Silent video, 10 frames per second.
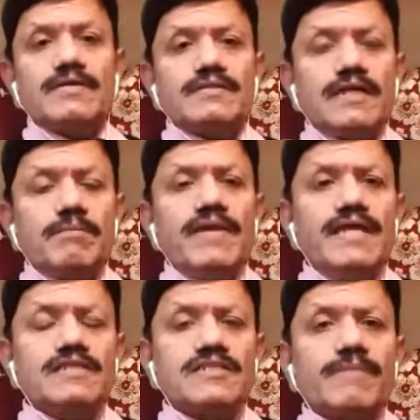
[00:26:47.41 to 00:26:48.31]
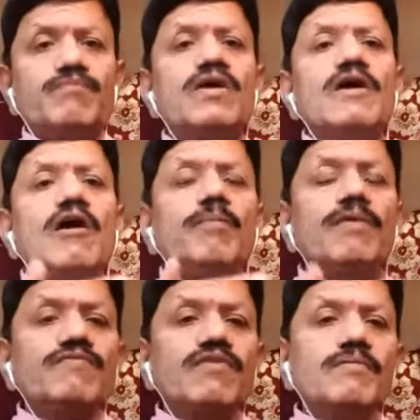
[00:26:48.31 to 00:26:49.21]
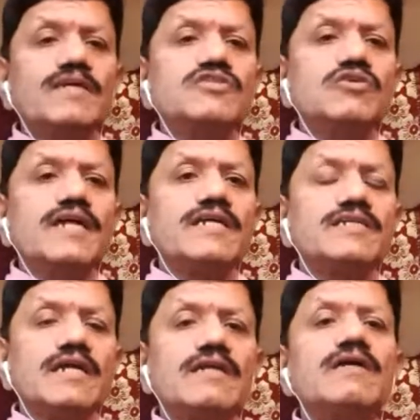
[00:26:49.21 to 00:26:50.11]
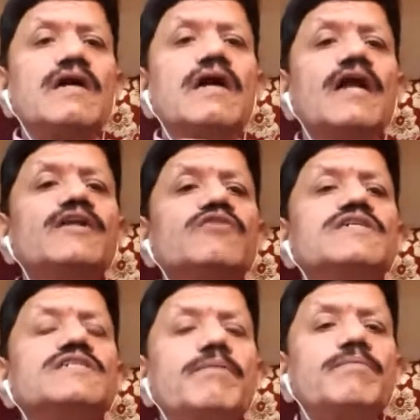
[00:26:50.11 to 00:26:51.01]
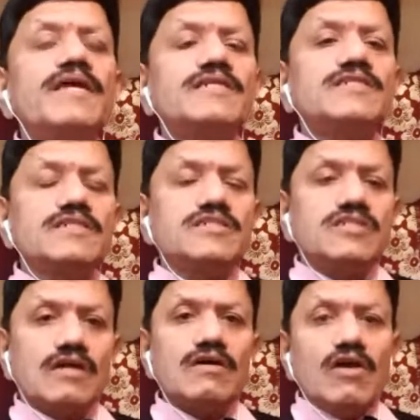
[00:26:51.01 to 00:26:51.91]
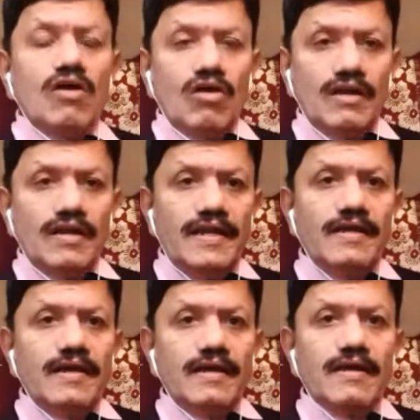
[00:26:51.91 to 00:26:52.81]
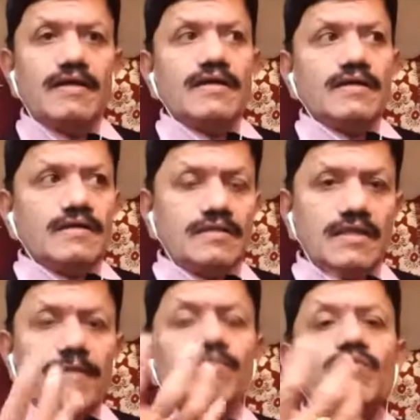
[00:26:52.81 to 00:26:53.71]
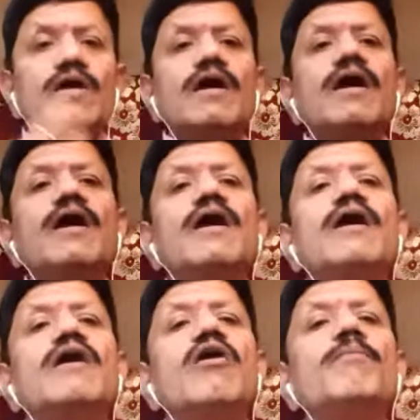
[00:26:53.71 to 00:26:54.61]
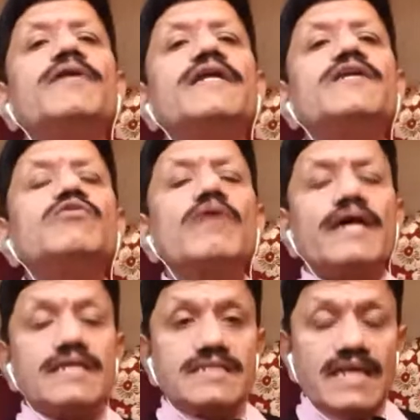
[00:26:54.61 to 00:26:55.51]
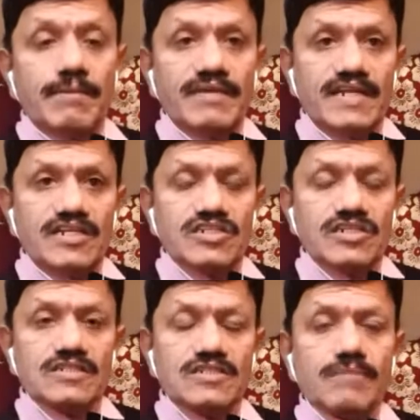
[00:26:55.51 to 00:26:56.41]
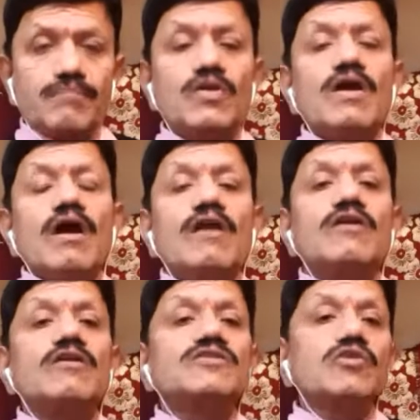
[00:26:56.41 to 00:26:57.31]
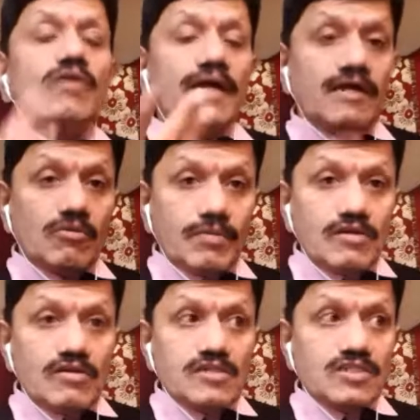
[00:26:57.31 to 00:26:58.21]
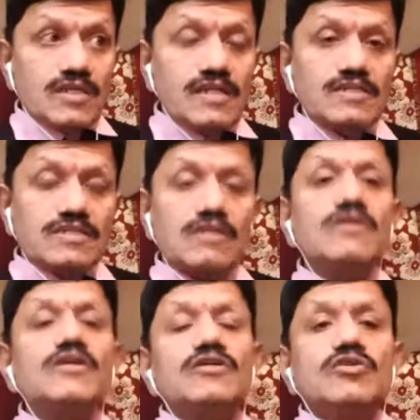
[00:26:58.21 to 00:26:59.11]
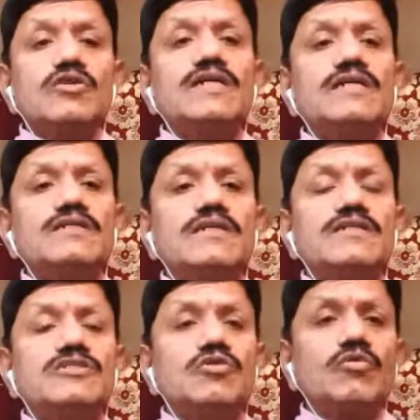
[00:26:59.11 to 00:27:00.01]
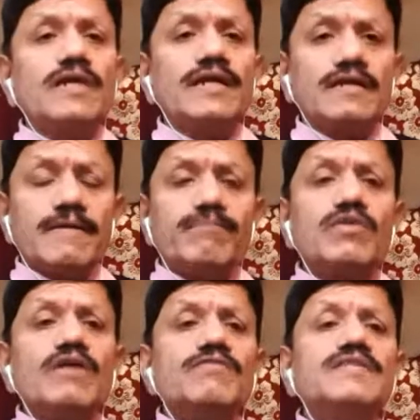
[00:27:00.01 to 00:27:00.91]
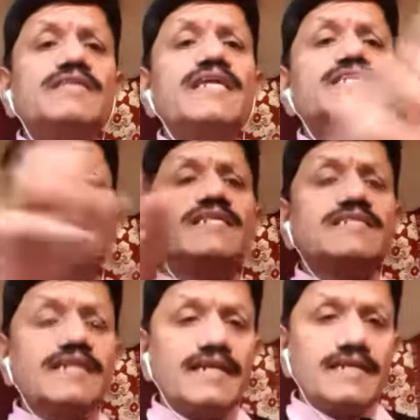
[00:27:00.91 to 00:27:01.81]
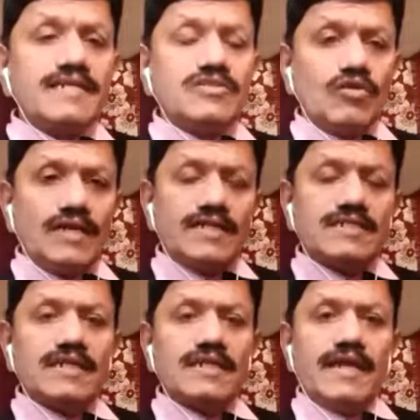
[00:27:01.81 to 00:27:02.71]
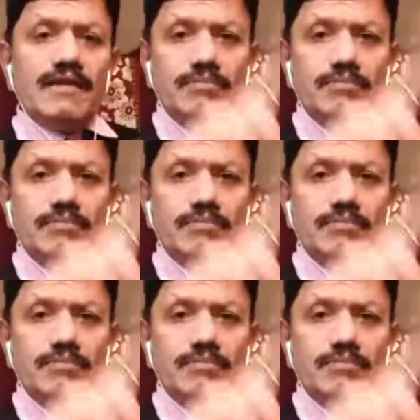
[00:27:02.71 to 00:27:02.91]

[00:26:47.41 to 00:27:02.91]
That means apart from education, continuous updations are needed in the competitive examinations and also entrepreneurial skills so that the student with 360 degrees rotation can